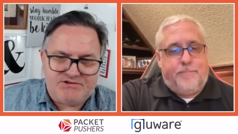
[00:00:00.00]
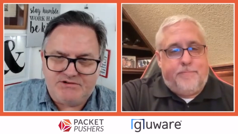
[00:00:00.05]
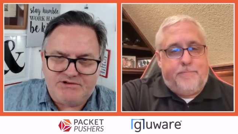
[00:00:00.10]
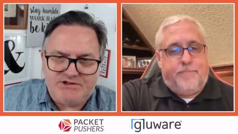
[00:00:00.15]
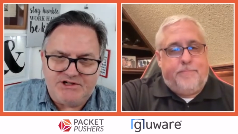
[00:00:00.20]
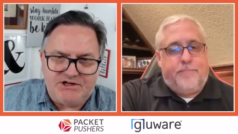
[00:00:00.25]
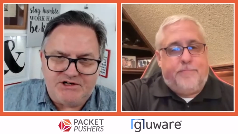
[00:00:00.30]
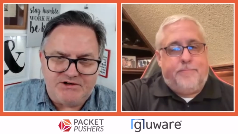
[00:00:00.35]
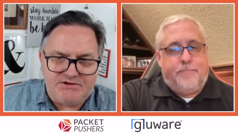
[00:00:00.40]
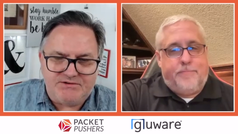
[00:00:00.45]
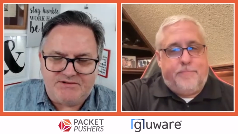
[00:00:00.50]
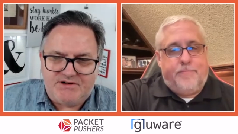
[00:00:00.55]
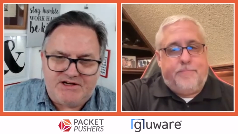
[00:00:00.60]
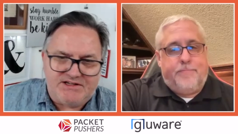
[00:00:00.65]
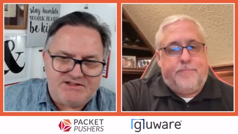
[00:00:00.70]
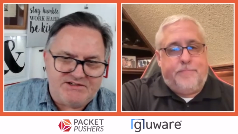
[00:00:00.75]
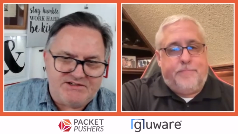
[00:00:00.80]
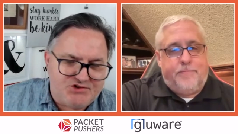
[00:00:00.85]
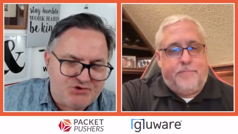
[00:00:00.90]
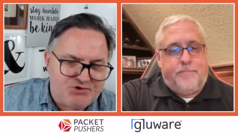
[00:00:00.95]
Speaker 1: you know, a
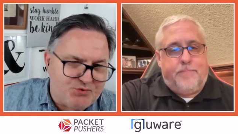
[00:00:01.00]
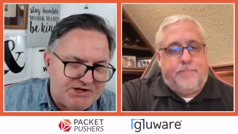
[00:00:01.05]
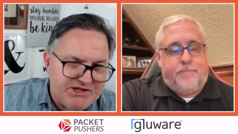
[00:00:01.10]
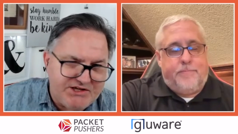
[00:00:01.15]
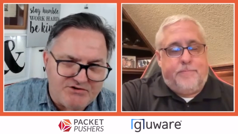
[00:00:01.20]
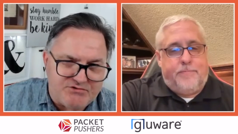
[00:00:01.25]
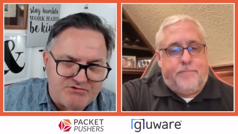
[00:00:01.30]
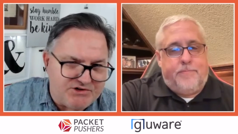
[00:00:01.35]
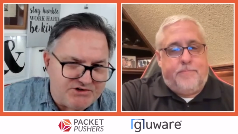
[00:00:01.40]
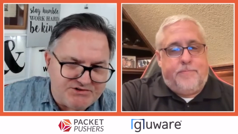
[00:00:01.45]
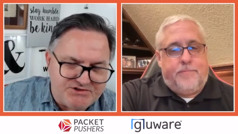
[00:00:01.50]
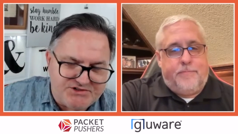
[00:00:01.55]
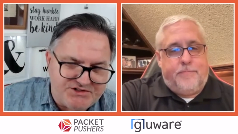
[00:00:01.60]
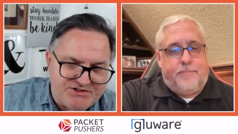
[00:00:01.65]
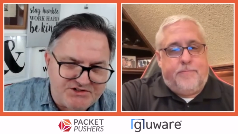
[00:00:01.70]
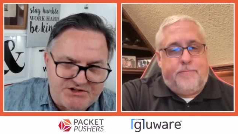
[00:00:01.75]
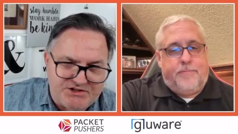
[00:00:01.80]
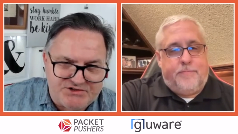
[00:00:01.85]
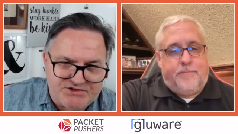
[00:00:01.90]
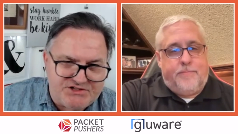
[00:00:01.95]
20-year-old
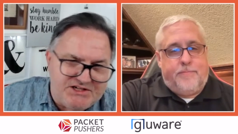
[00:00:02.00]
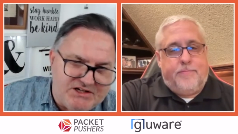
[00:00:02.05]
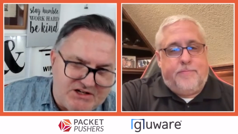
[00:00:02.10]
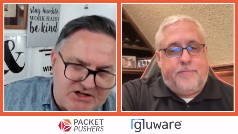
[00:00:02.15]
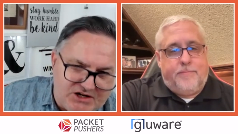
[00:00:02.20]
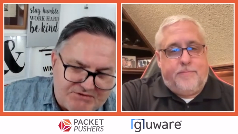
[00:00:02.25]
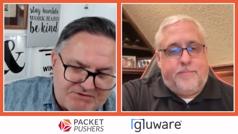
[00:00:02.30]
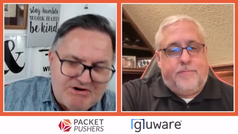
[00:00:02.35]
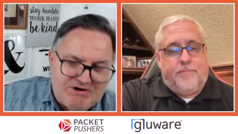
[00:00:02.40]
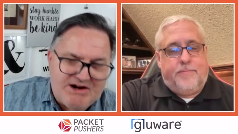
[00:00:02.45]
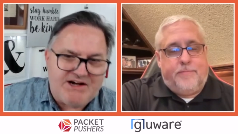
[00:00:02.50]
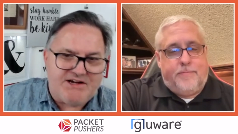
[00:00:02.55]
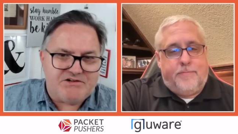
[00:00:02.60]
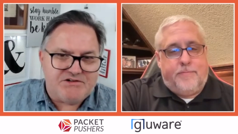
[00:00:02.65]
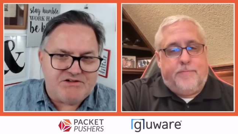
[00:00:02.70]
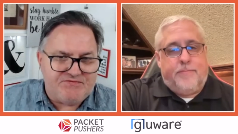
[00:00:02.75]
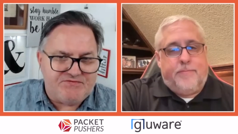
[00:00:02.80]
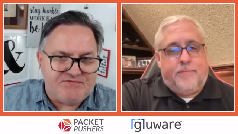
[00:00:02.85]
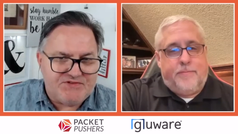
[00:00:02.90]
Cisco CLI router if